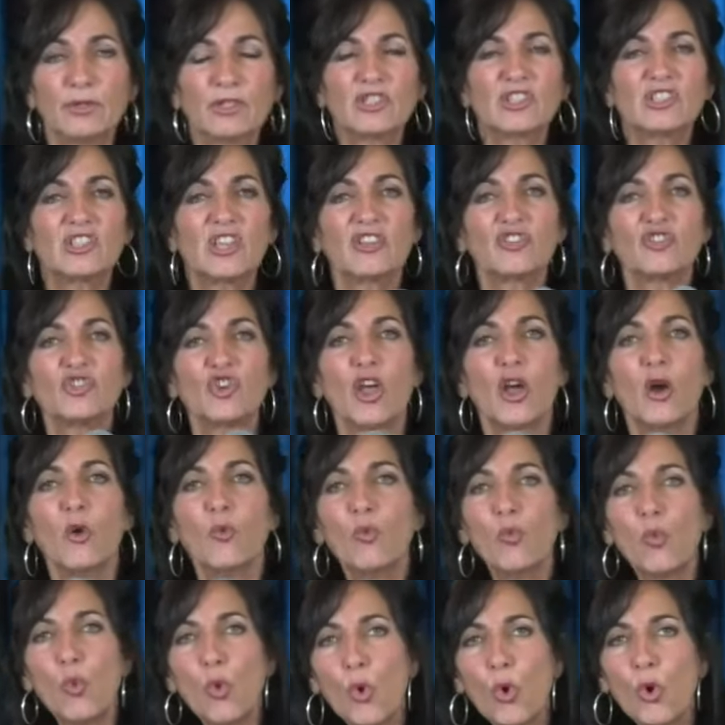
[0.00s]
There was
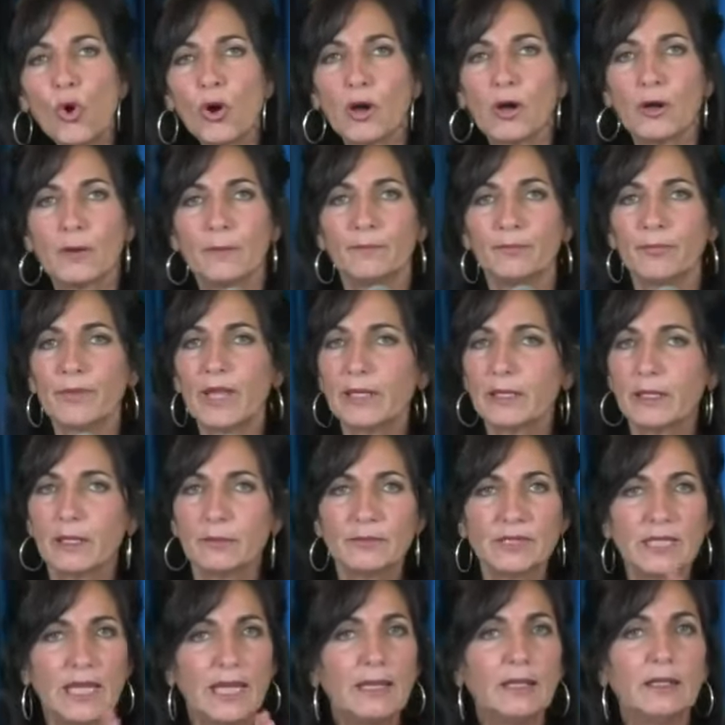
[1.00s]
such a war.
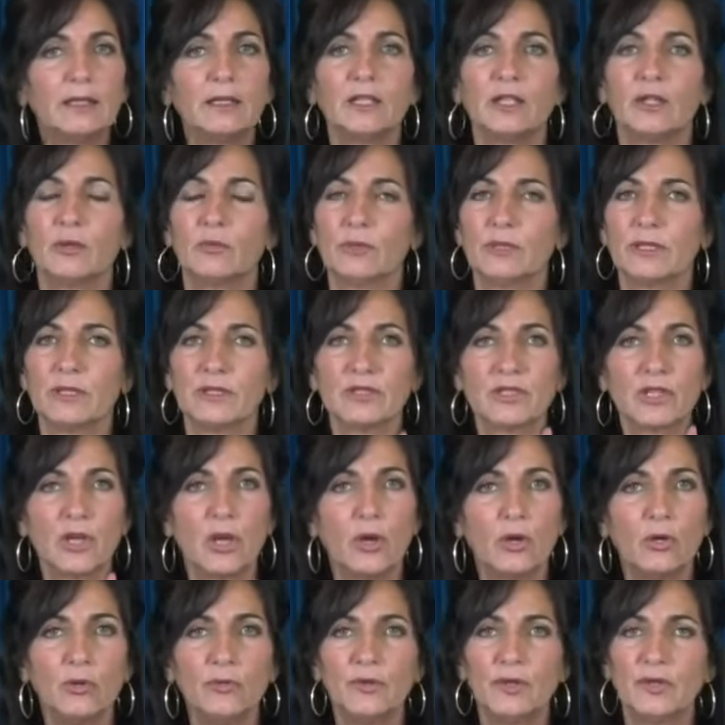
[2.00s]
And I'm telling you, with
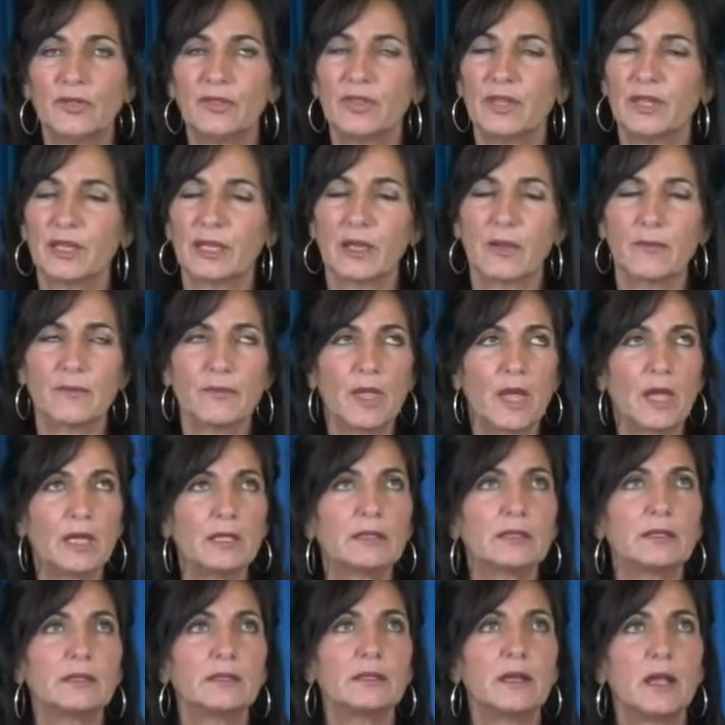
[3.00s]
this COVID thing,
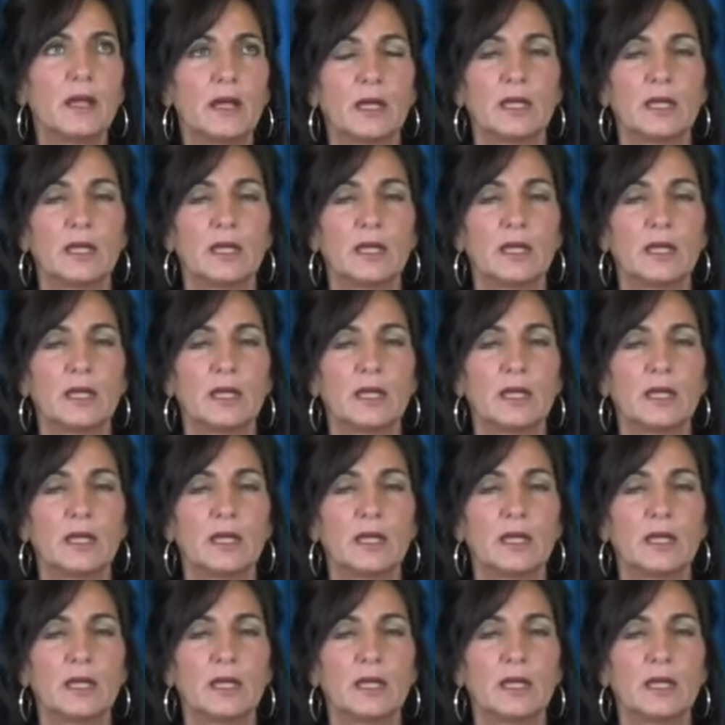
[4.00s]
I'm not